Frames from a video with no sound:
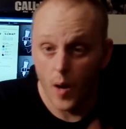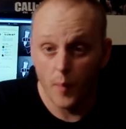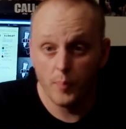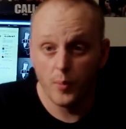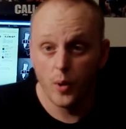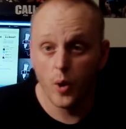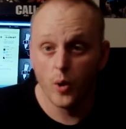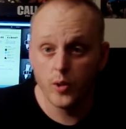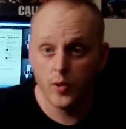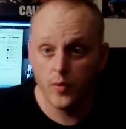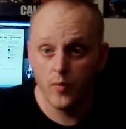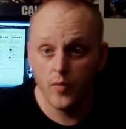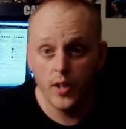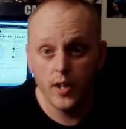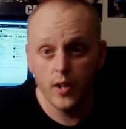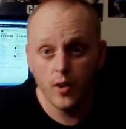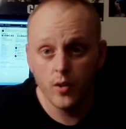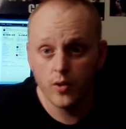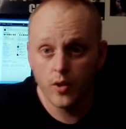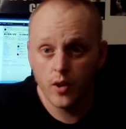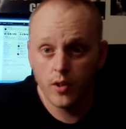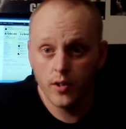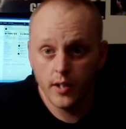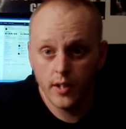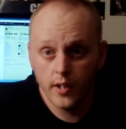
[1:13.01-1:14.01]
Upload your
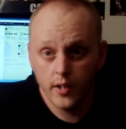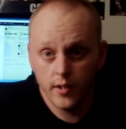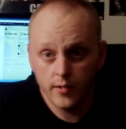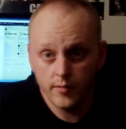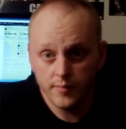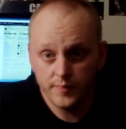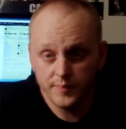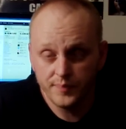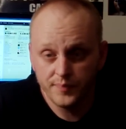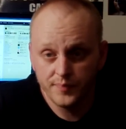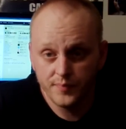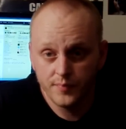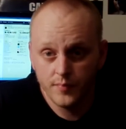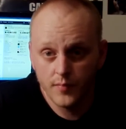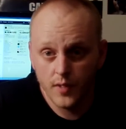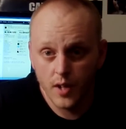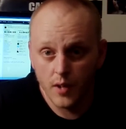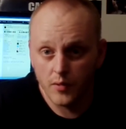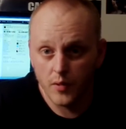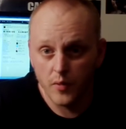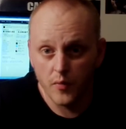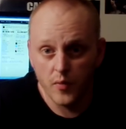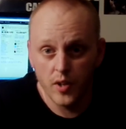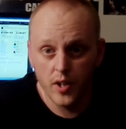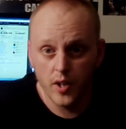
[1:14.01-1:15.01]
videos on there.
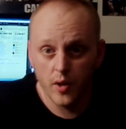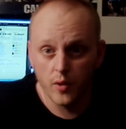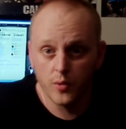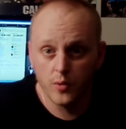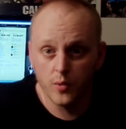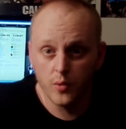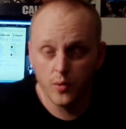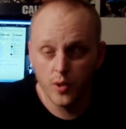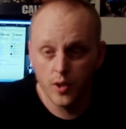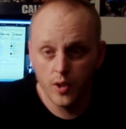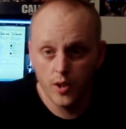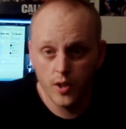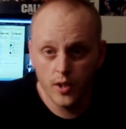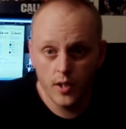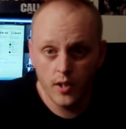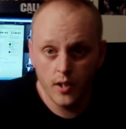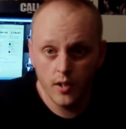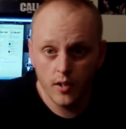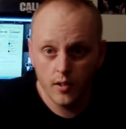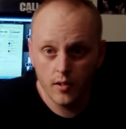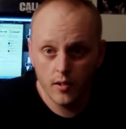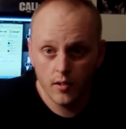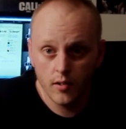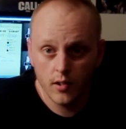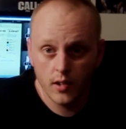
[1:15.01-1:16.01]
If the videos do good,
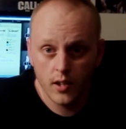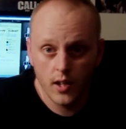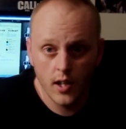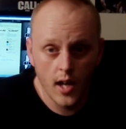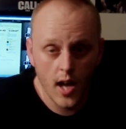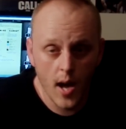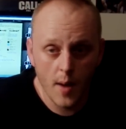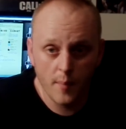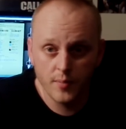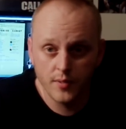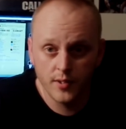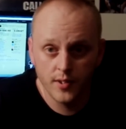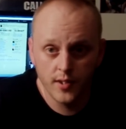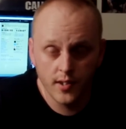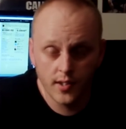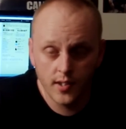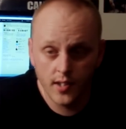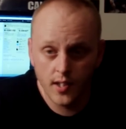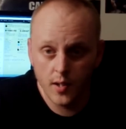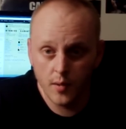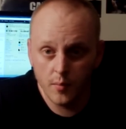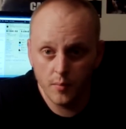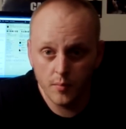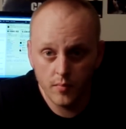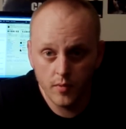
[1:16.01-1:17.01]
he happens to
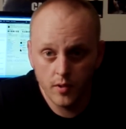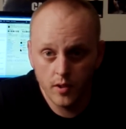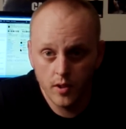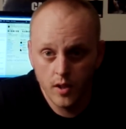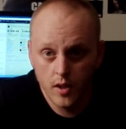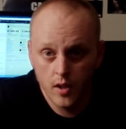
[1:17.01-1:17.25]
see them.